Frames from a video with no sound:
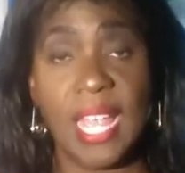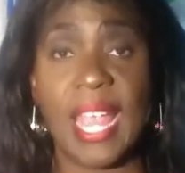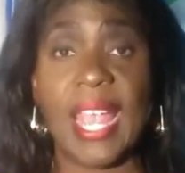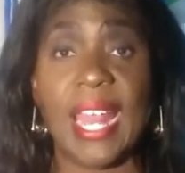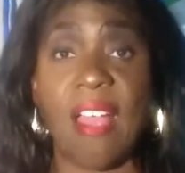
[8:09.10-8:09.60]

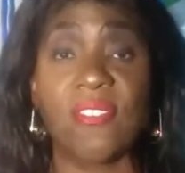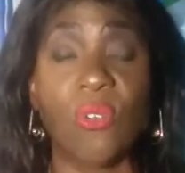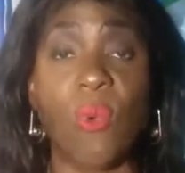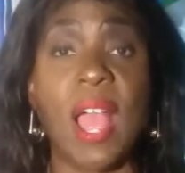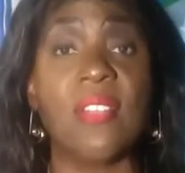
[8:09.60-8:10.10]
And after
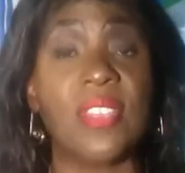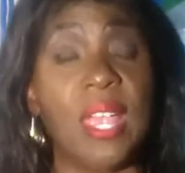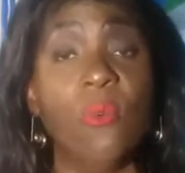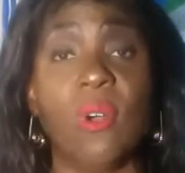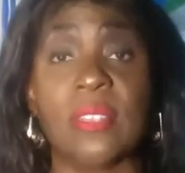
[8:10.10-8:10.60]
a while,
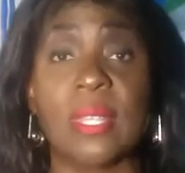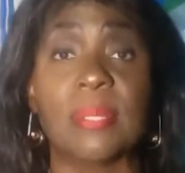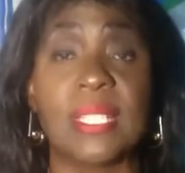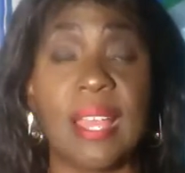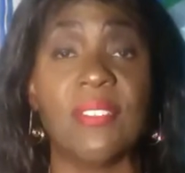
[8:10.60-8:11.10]
they want them
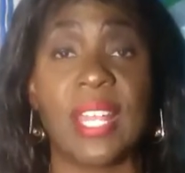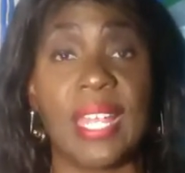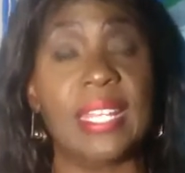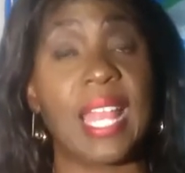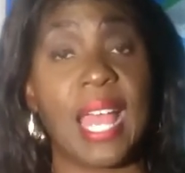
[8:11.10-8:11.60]
7,
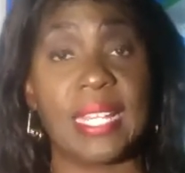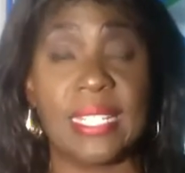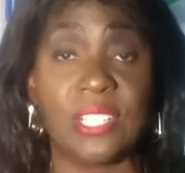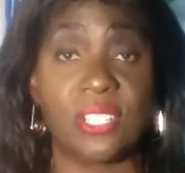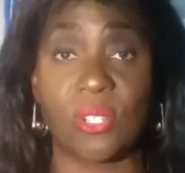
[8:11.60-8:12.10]
8, 9
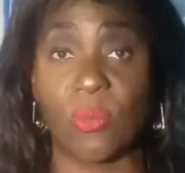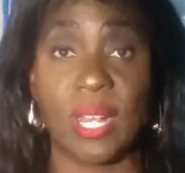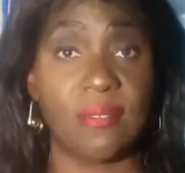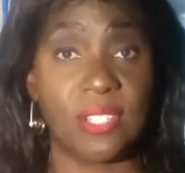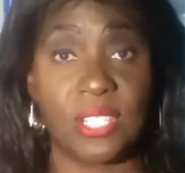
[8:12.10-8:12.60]
digits or
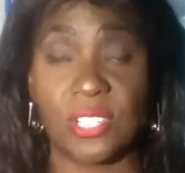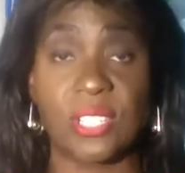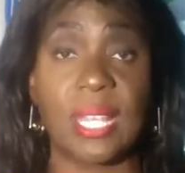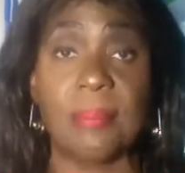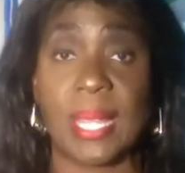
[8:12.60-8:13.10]
whatever
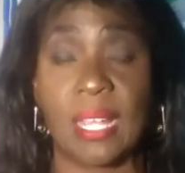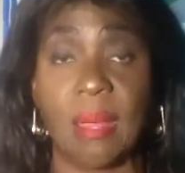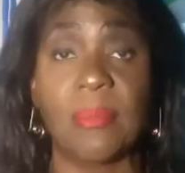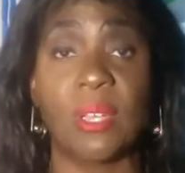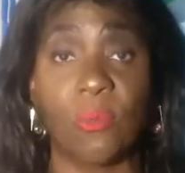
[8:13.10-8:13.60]
digits they may
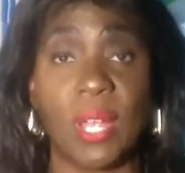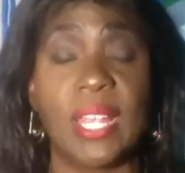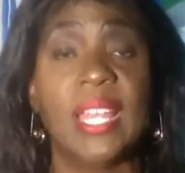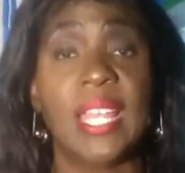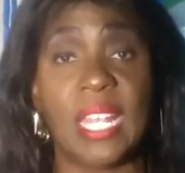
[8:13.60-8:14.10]
come their
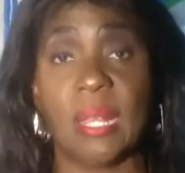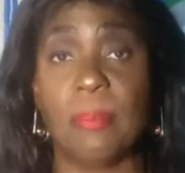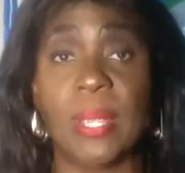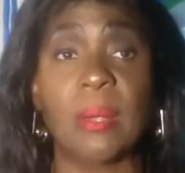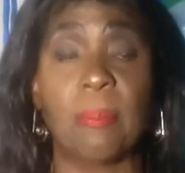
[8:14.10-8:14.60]
way in a
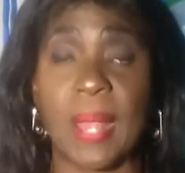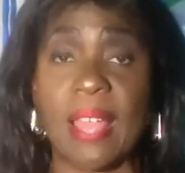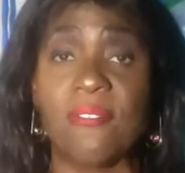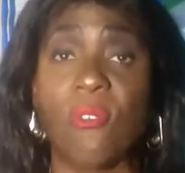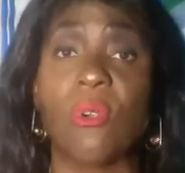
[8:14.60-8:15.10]
bigger
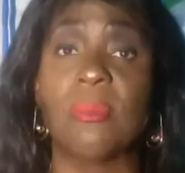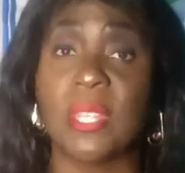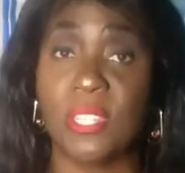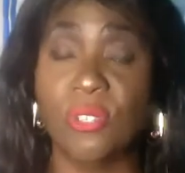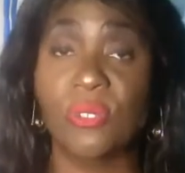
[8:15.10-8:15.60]
platform
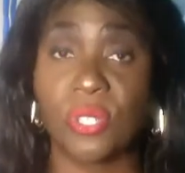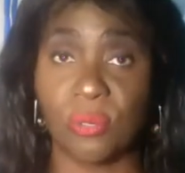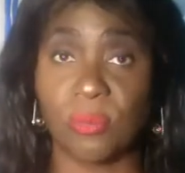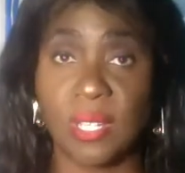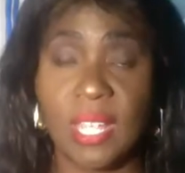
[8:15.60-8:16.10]
than YouTube.